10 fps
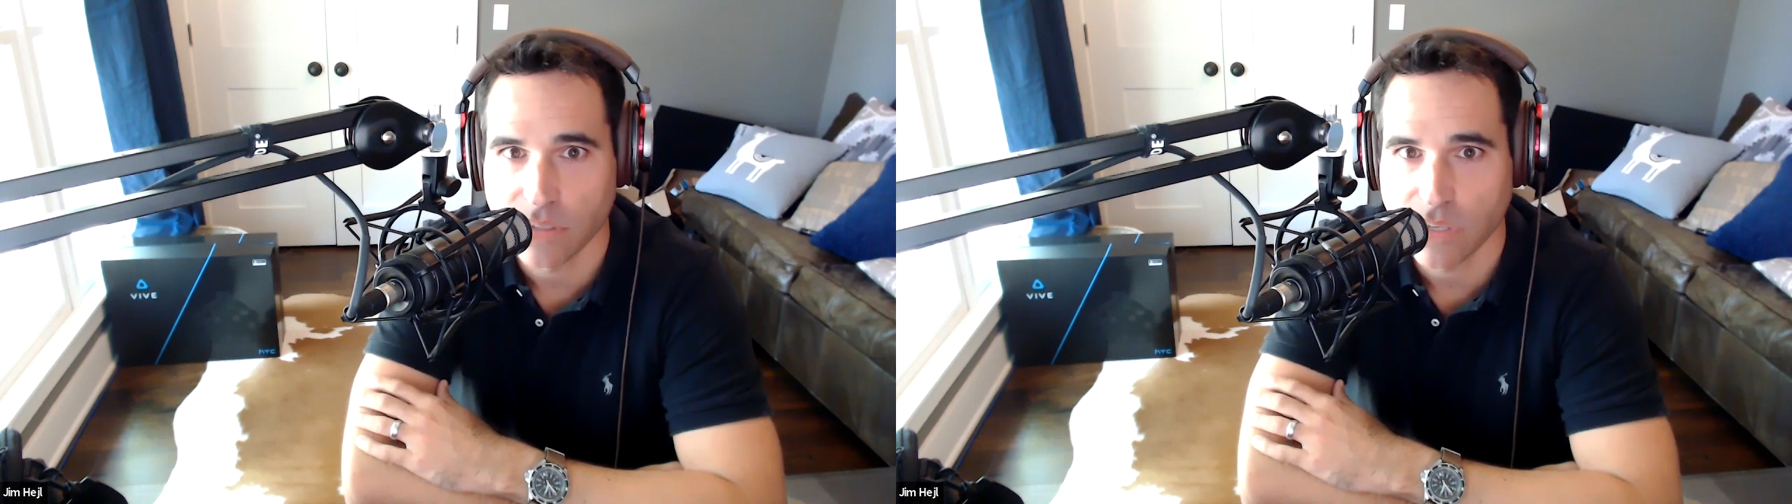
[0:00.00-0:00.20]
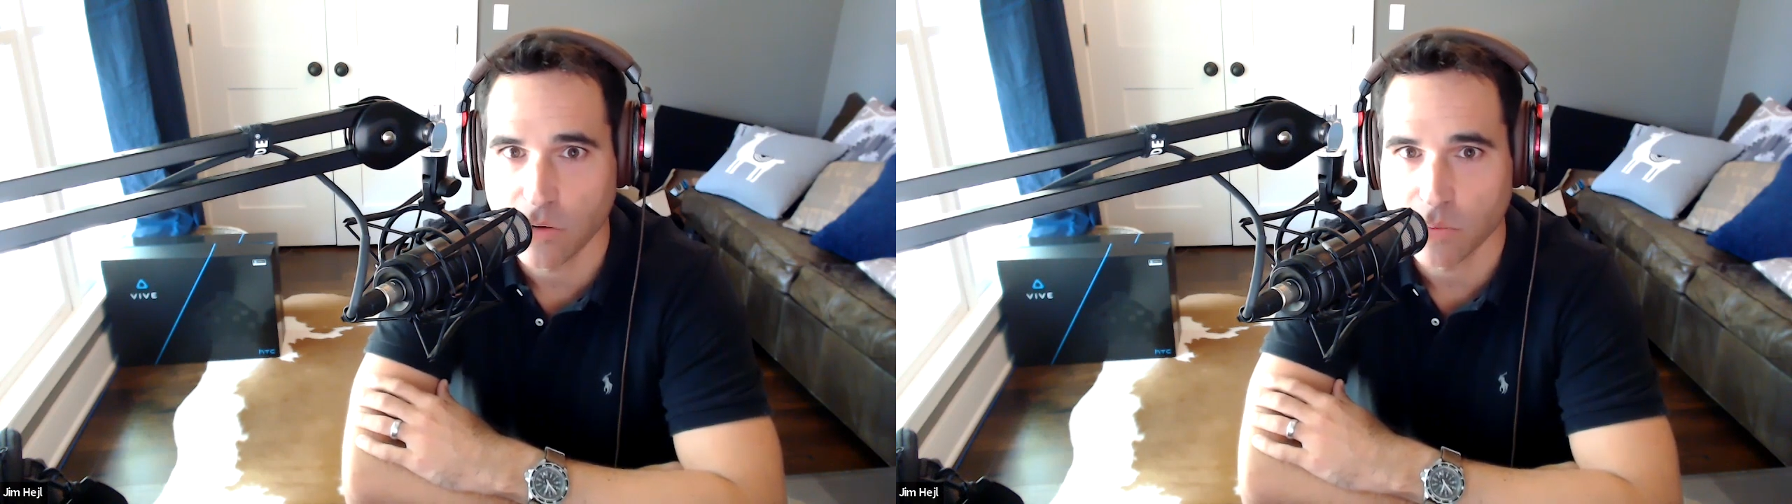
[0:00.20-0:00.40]

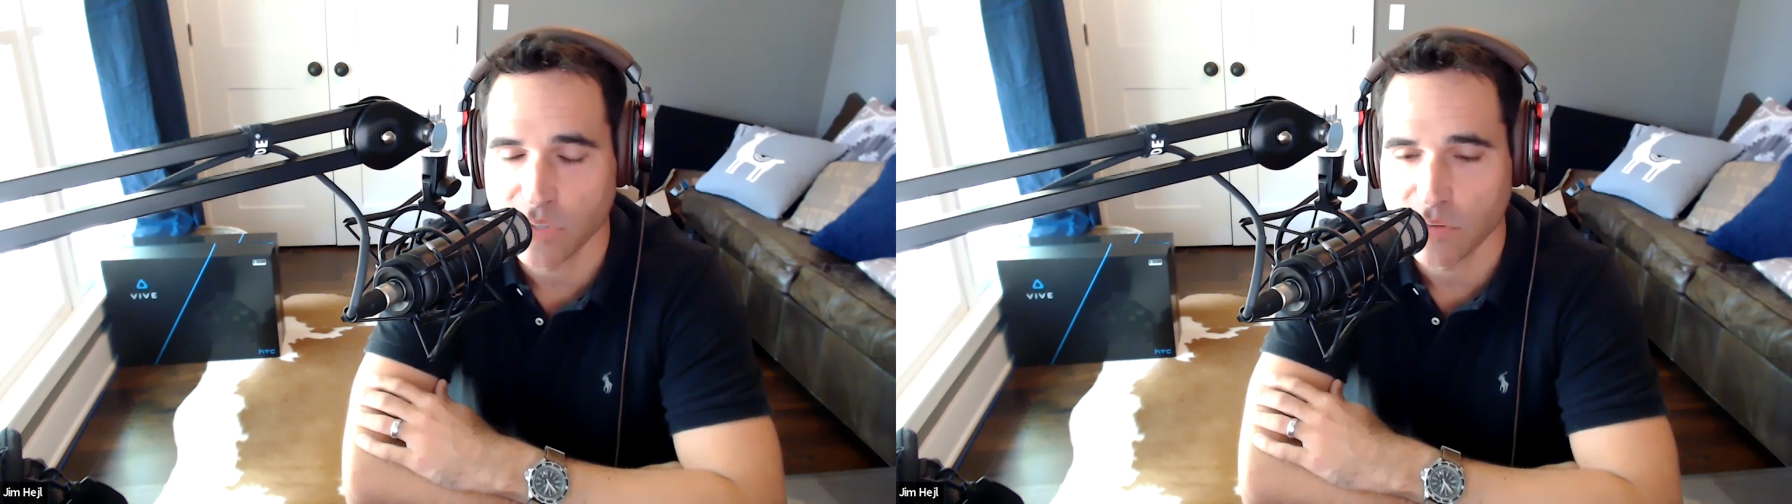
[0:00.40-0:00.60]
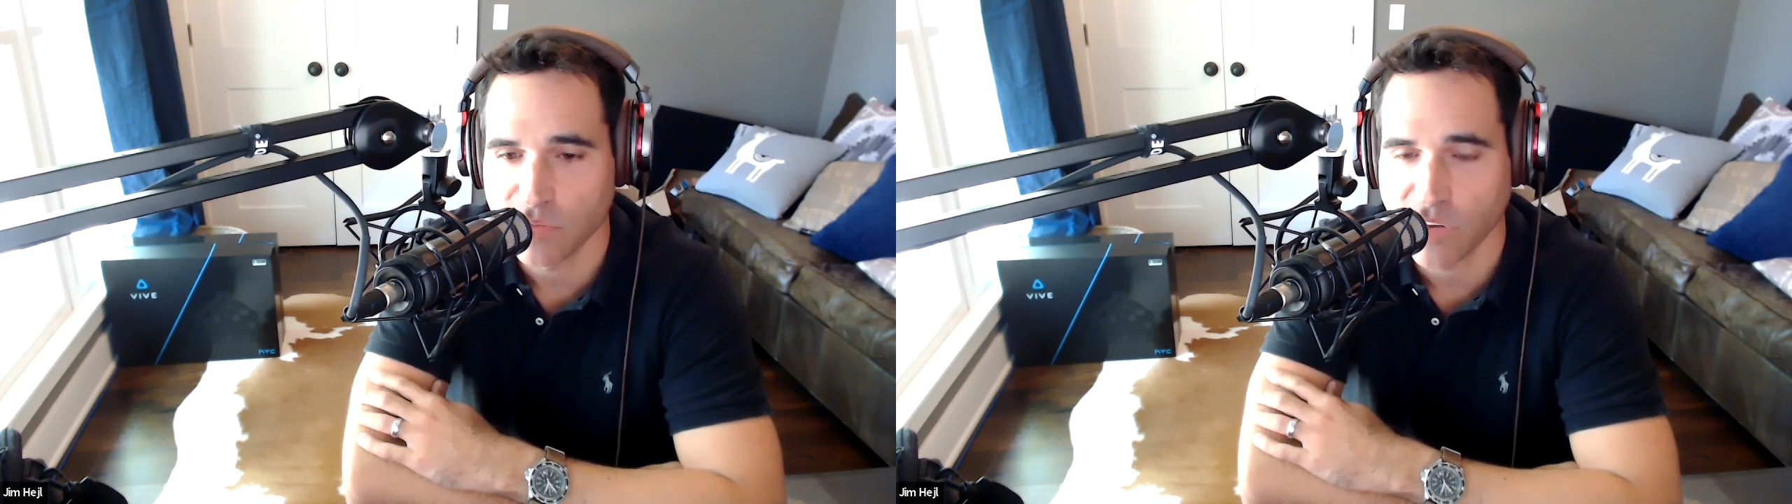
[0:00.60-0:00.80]
help
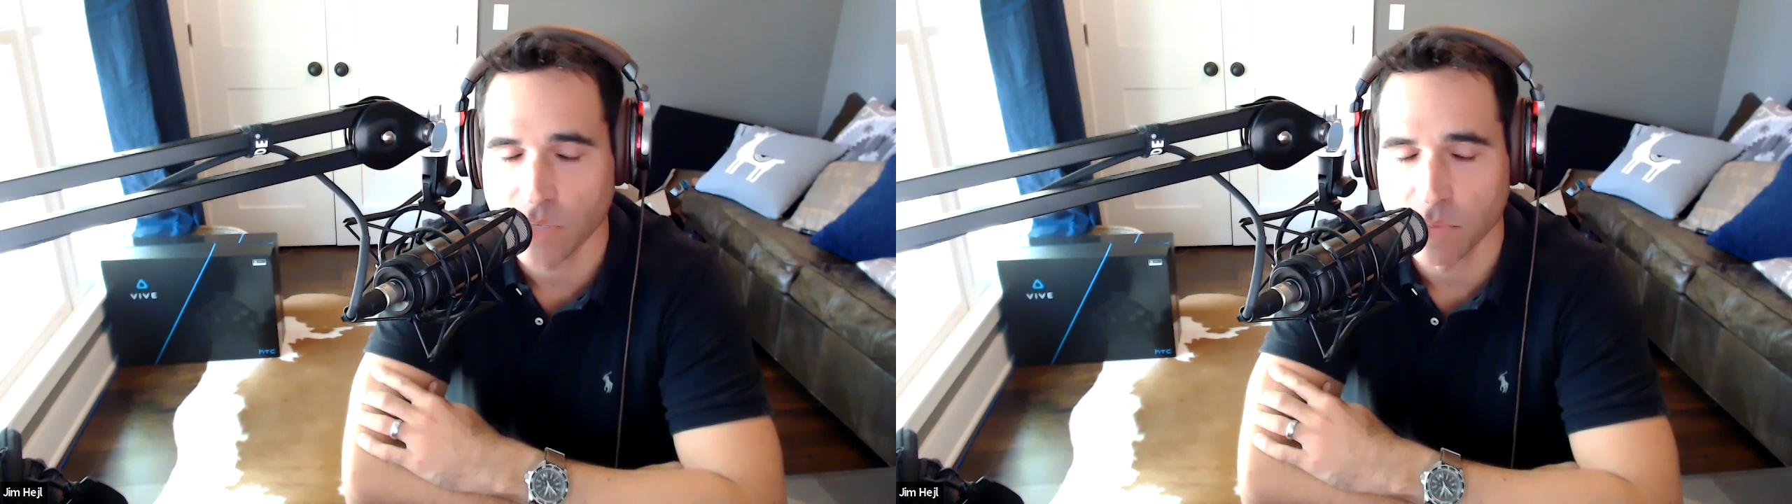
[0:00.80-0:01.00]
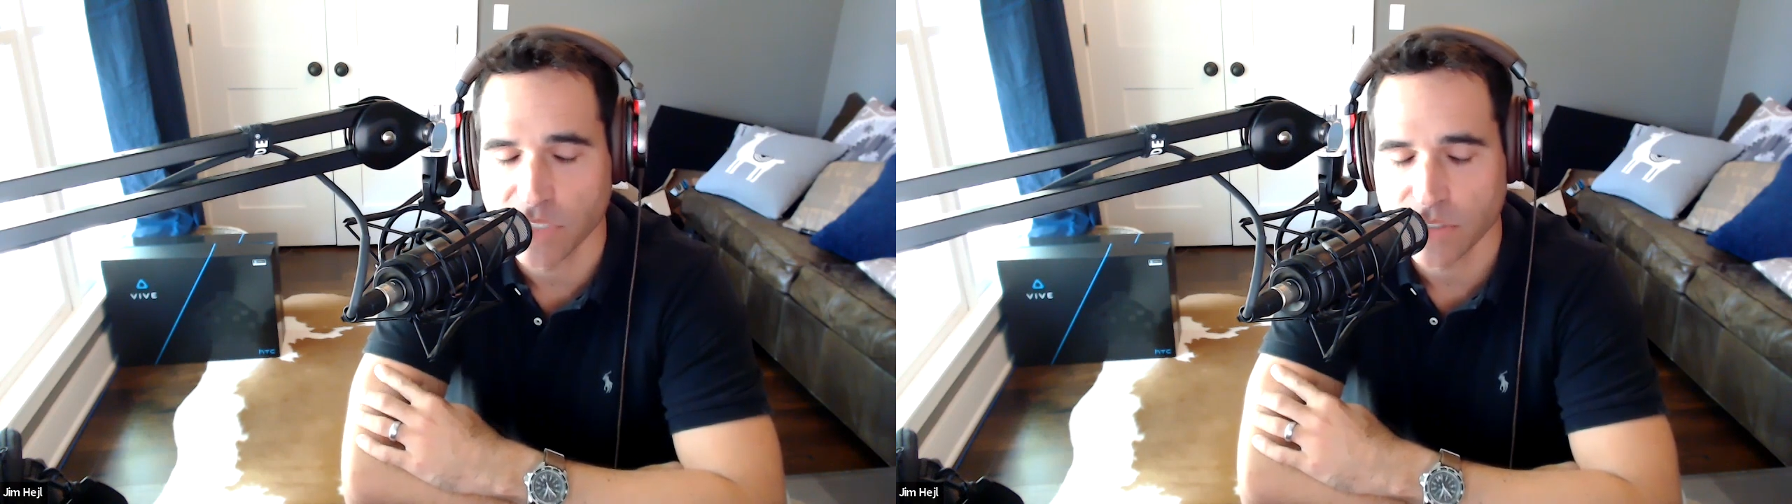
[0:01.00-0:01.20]
me
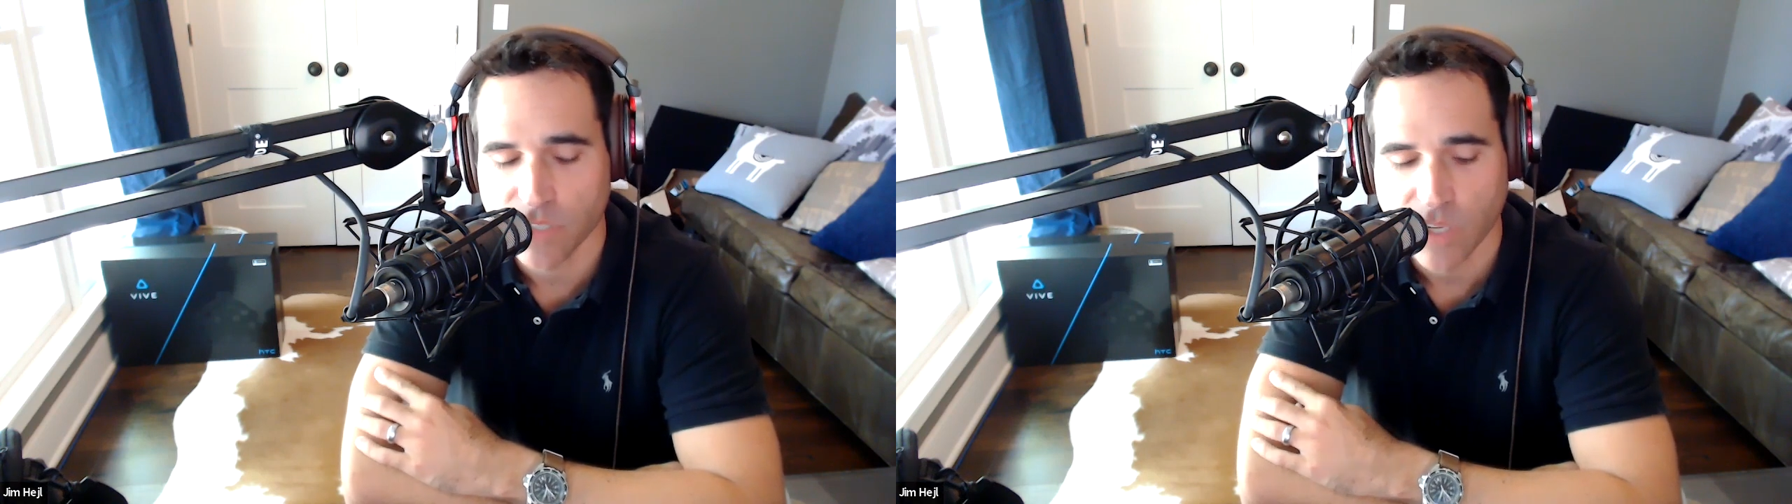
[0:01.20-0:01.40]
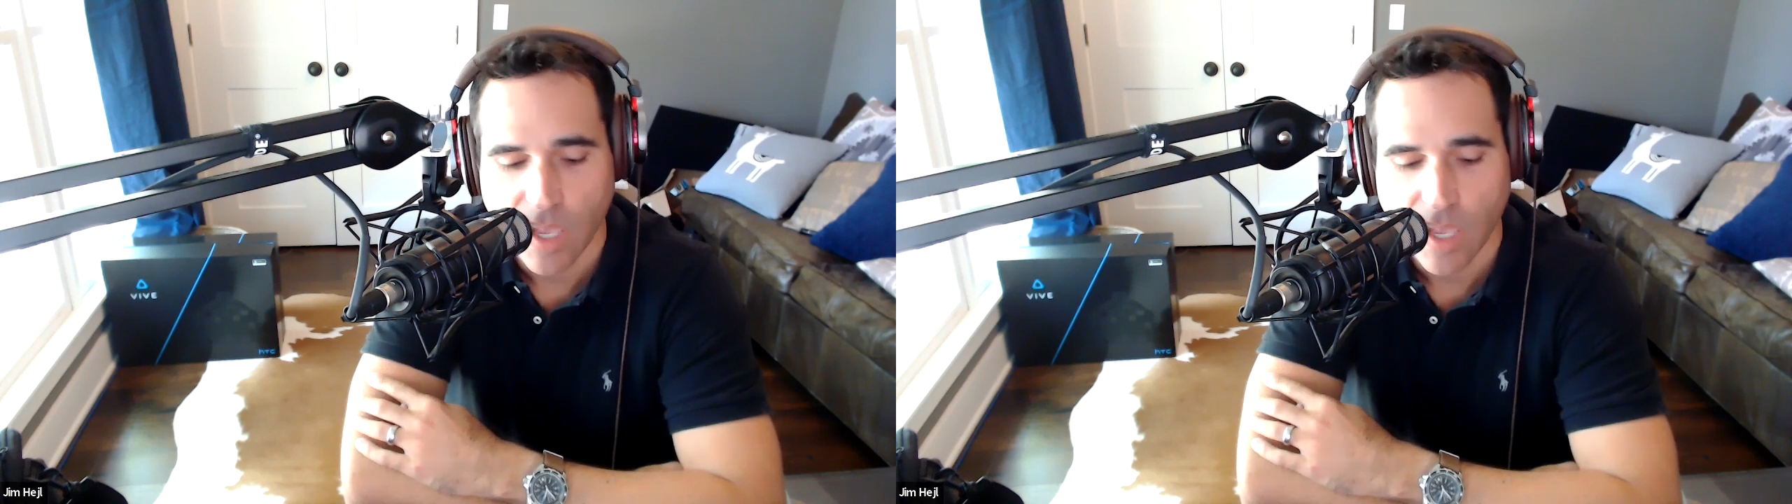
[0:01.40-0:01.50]
find much.